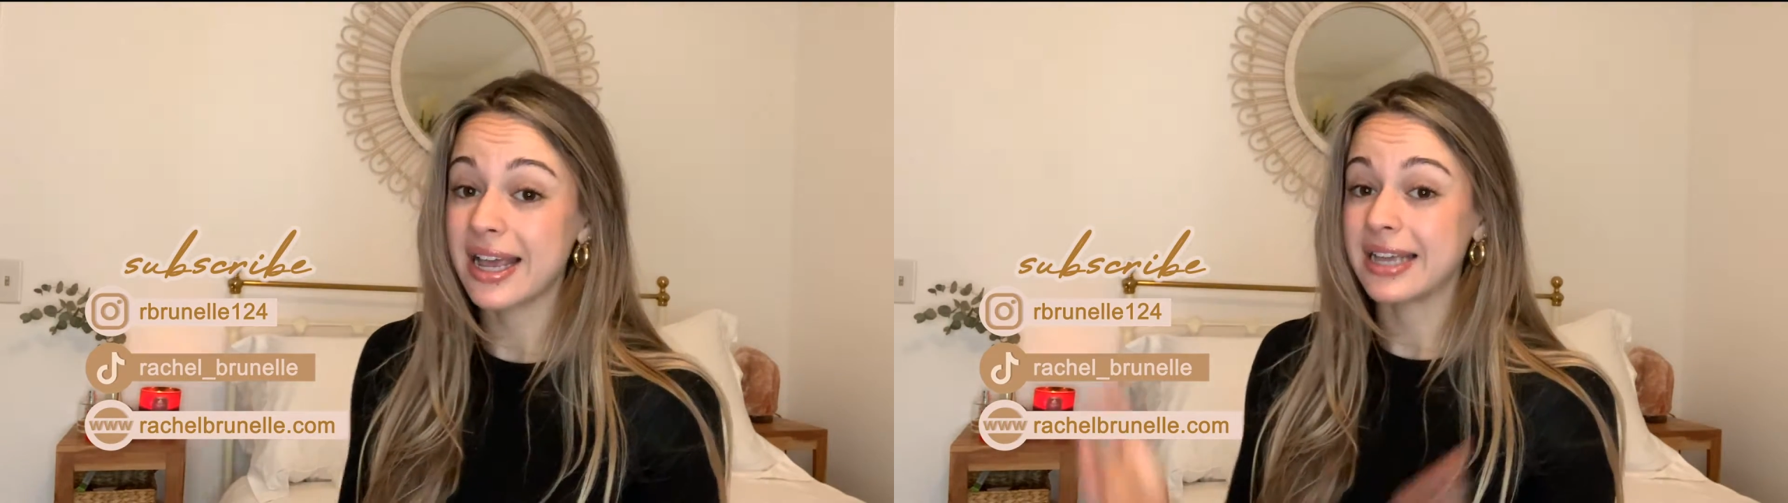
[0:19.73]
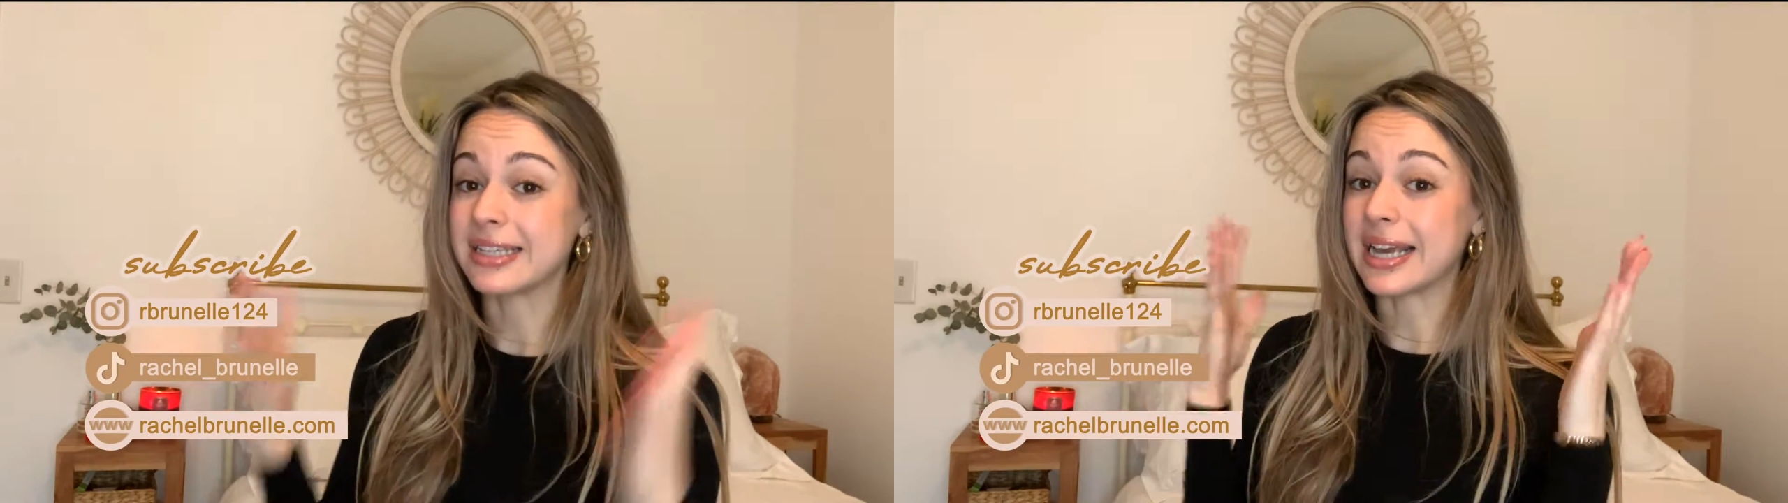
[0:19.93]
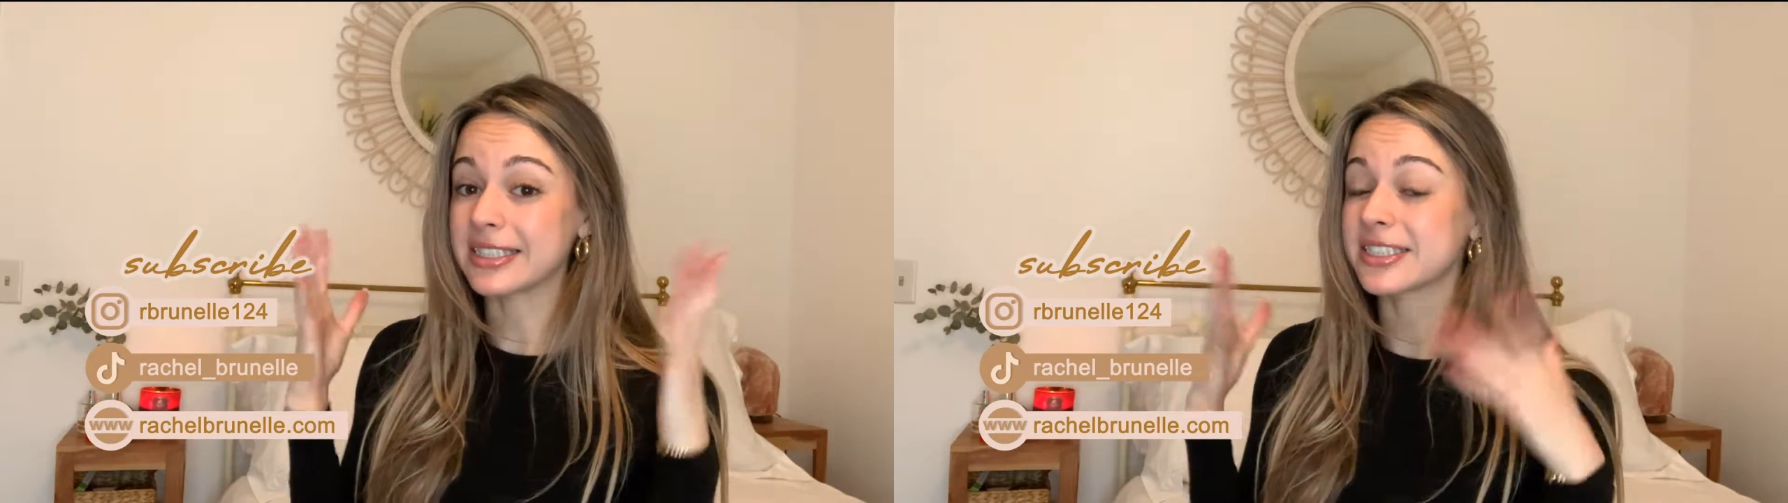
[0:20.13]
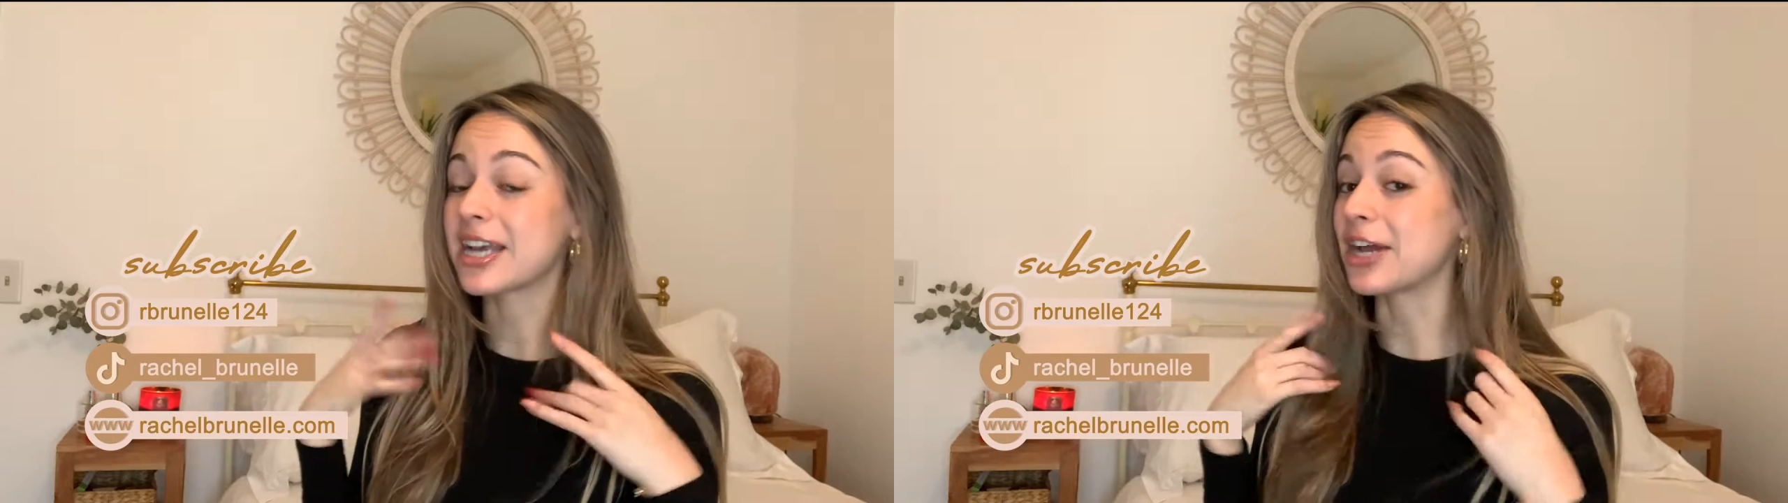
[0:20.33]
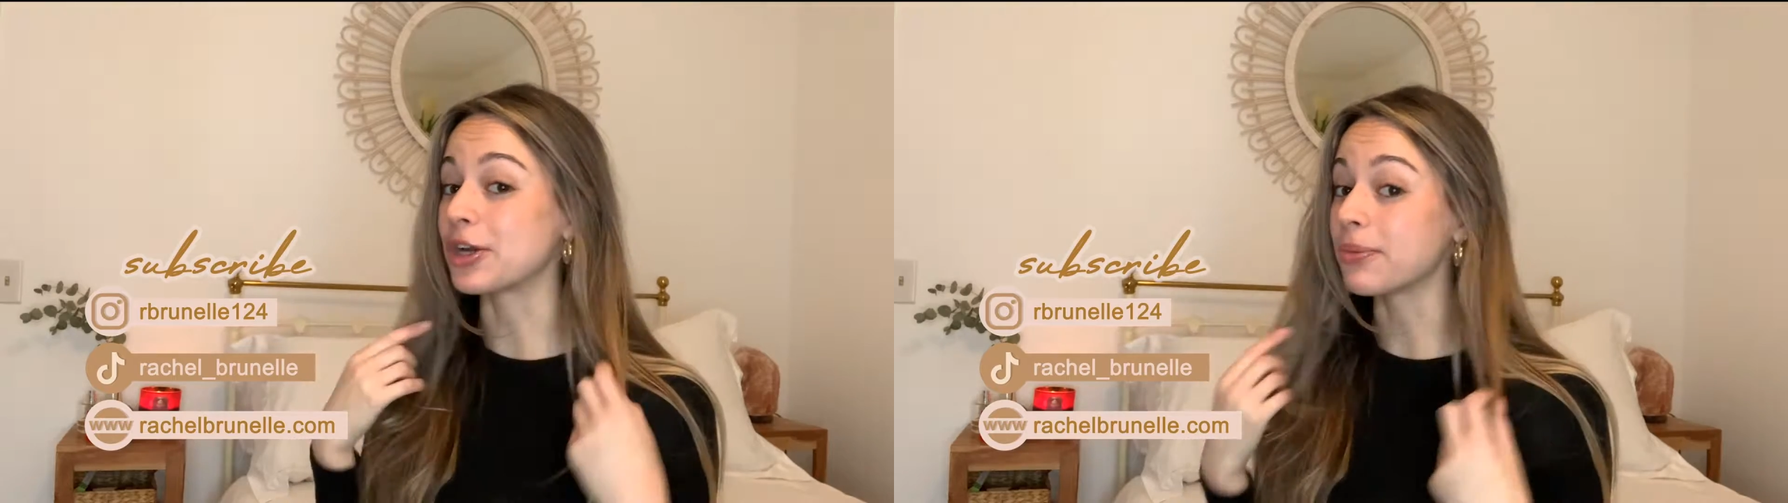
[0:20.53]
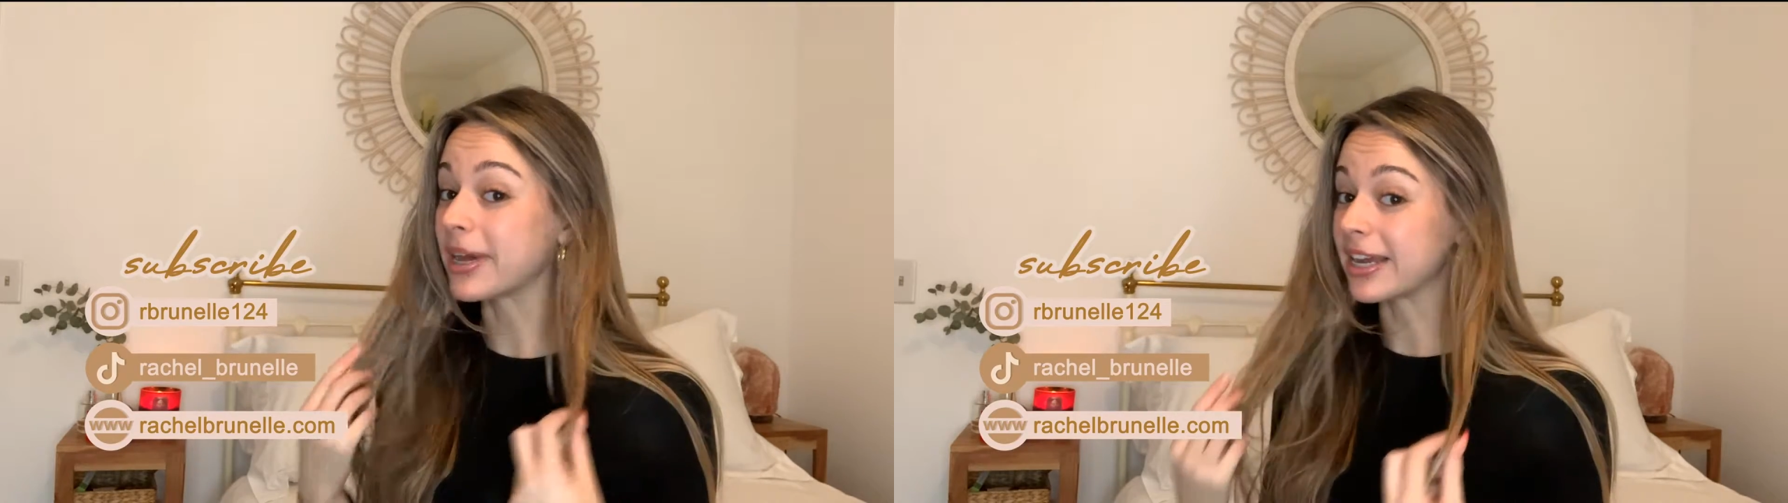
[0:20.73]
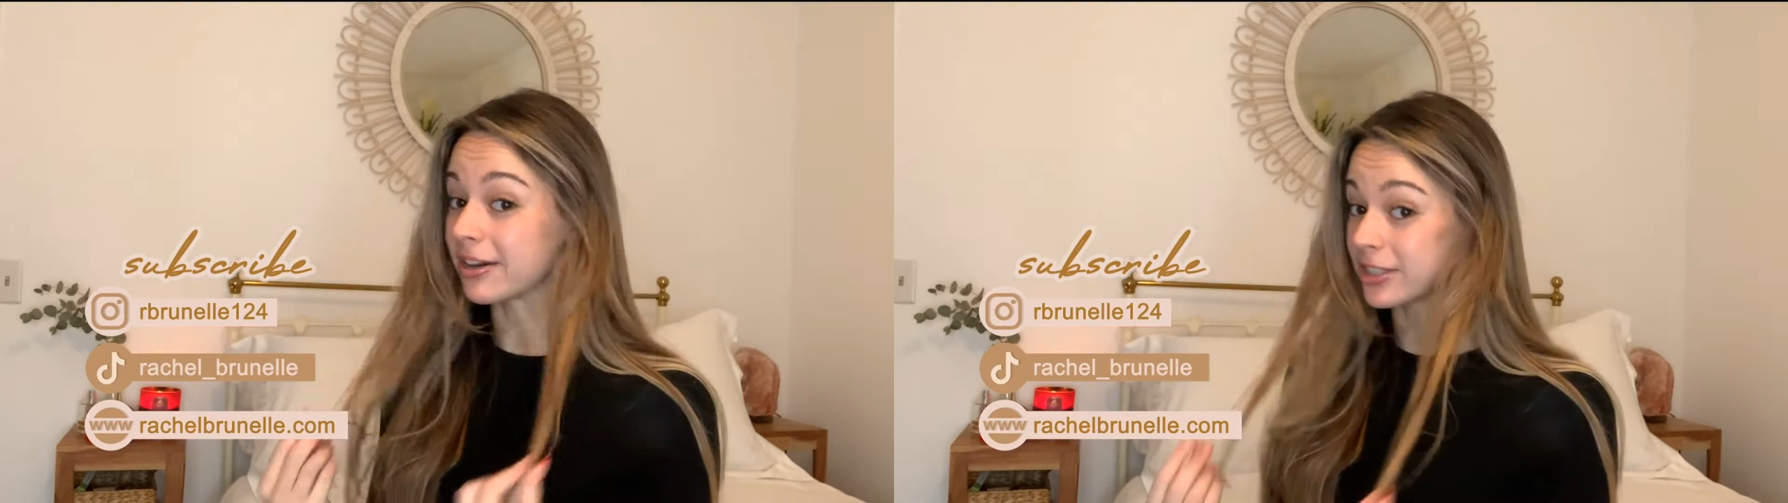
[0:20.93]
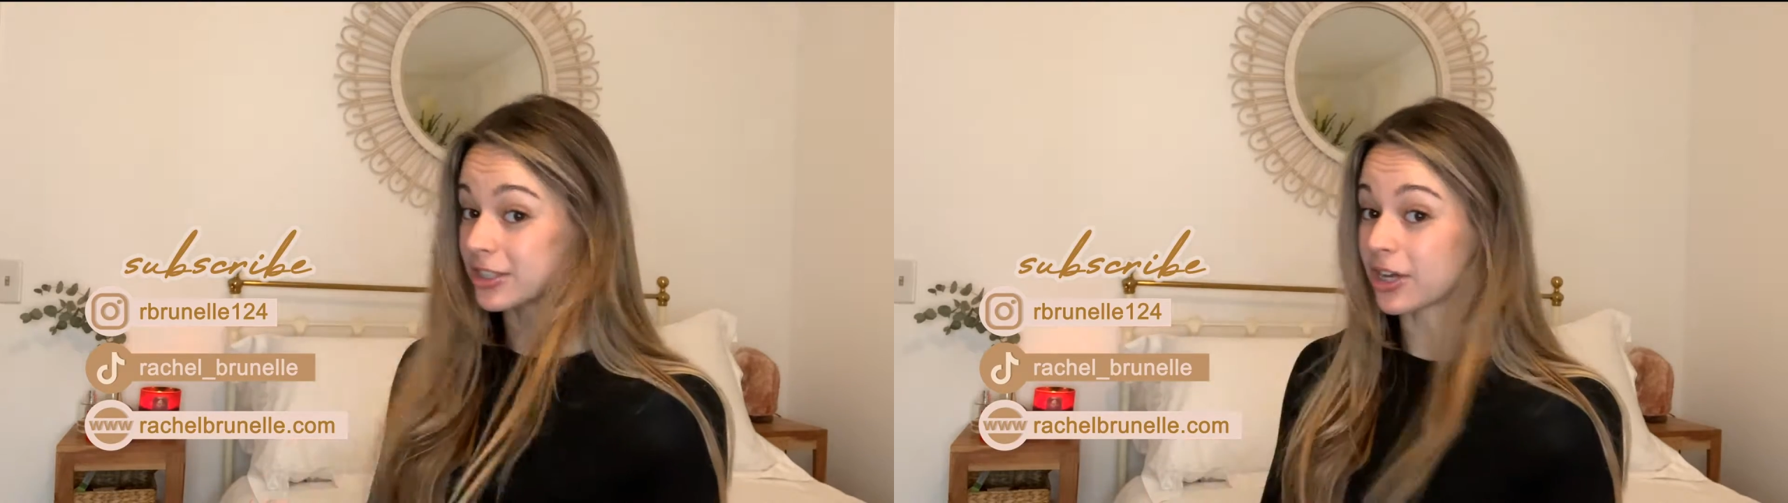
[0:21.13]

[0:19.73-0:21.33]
Yes, I know my hair is